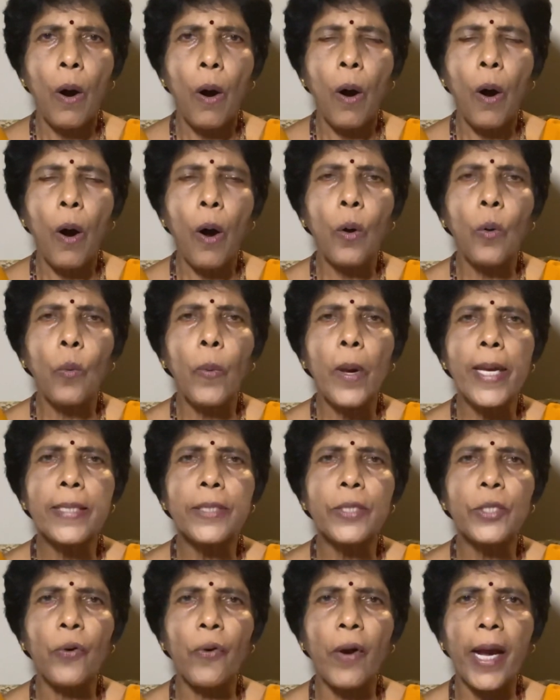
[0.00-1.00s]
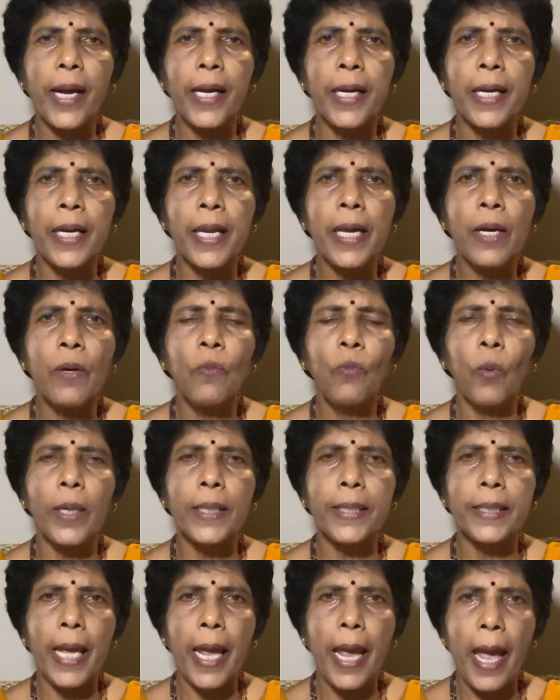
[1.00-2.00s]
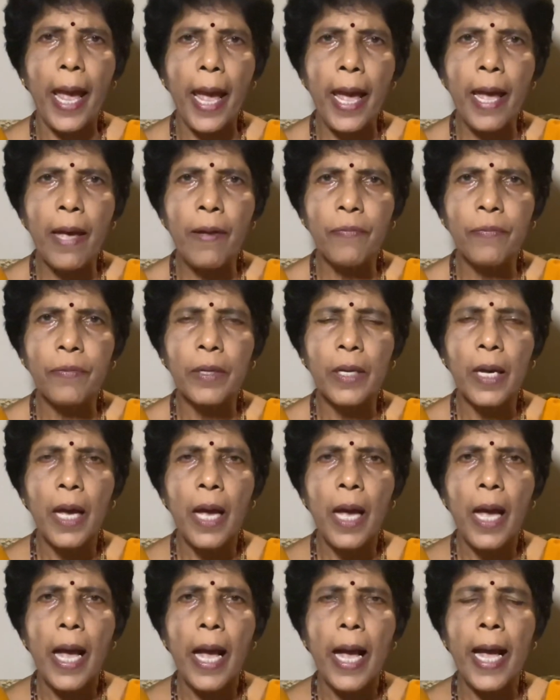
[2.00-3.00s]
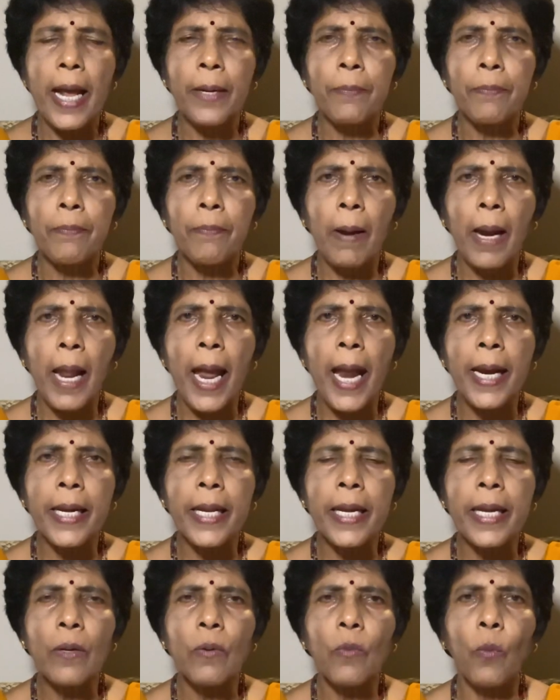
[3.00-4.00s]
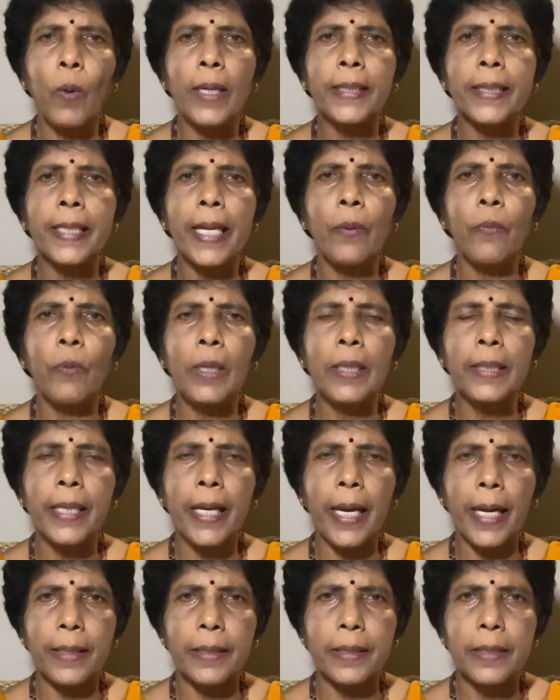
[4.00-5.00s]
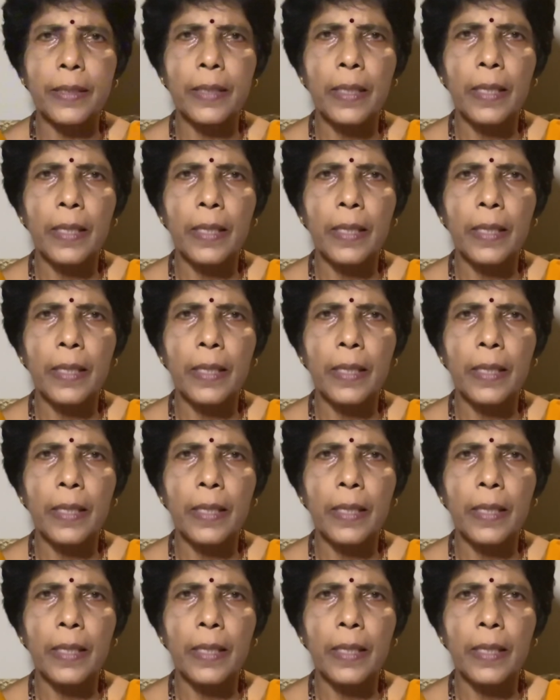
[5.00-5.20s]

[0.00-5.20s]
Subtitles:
always reckoning what they have and planning what they will get,